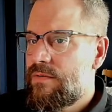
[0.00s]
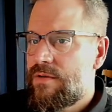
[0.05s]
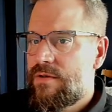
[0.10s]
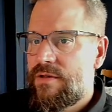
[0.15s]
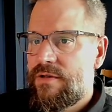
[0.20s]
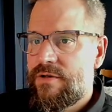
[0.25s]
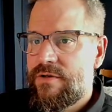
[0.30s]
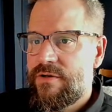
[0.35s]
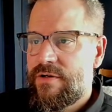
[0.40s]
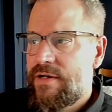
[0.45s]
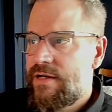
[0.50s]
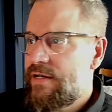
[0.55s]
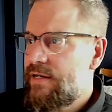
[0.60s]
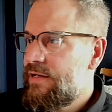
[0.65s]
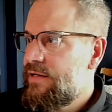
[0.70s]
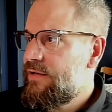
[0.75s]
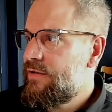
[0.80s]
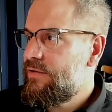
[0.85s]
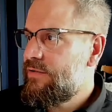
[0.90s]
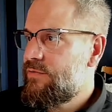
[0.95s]

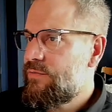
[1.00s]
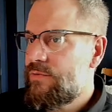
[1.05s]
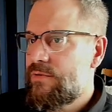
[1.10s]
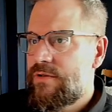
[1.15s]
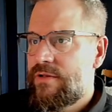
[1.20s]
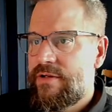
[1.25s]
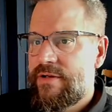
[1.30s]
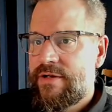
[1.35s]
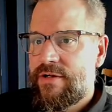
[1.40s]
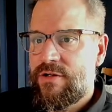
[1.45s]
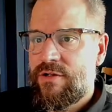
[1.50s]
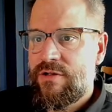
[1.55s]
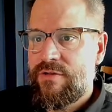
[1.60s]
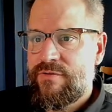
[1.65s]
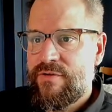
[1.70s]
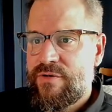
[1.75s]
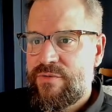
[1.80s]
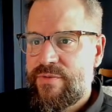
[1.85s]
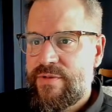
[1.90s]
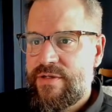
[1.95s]
we'll clear out all of
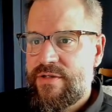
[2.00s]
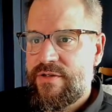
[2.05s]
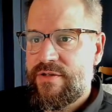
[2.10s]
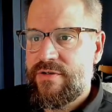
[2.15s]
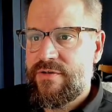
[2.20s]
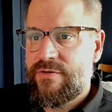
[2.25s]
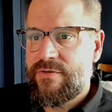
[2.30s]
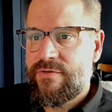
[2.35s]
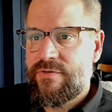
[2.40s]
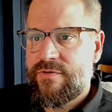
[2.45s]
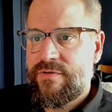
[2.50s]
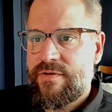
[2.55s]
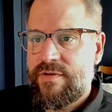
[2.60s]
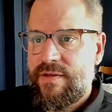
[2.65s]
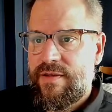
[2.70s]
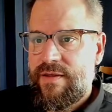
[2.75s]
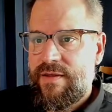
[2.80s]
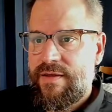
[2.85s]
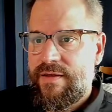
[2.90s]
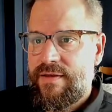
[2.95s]
our windows,
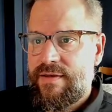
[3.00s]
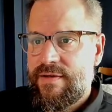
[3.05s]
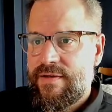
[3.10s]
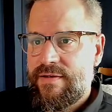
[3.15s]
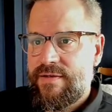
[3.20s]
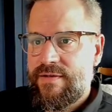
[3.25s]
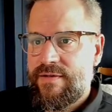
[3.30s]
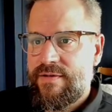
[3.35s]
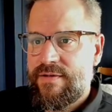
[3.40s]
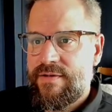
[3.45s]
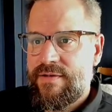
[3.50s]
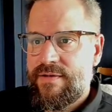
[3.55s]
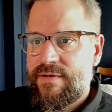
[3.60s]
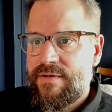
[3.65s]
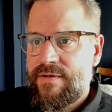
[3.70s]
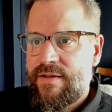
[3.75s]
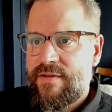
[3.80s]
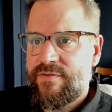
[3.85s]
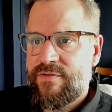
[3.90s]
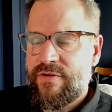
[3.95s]
and
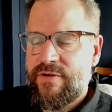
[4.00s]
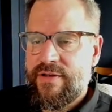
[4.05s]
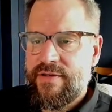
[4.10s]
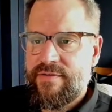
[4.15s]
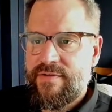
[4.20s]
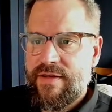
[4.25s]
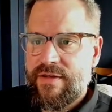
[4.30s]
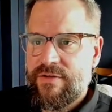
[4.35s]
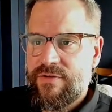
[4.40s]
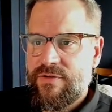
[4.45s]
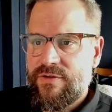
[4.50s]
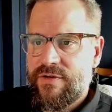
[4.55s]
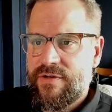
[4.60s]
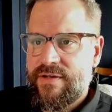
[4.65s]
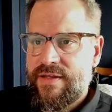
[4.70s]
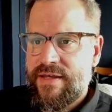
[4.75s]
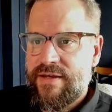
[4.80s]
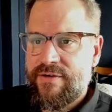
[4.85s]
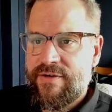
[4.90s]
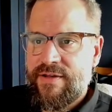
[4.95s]
let's go ahead and take a look
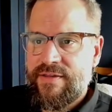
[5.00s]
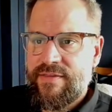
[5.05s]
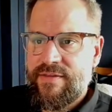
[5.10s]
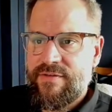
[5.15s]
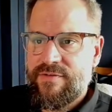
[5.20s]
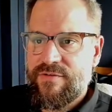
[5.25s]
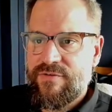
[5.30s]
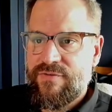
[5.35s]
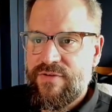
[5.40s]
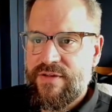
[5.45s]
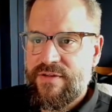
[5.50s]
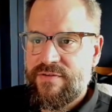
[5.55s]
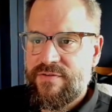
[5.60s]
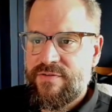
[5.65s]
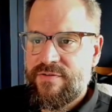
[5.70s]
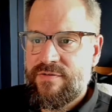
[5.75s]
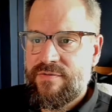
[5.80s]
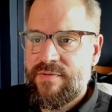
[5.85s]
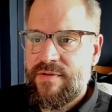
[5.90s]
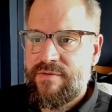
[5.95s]
now at these events.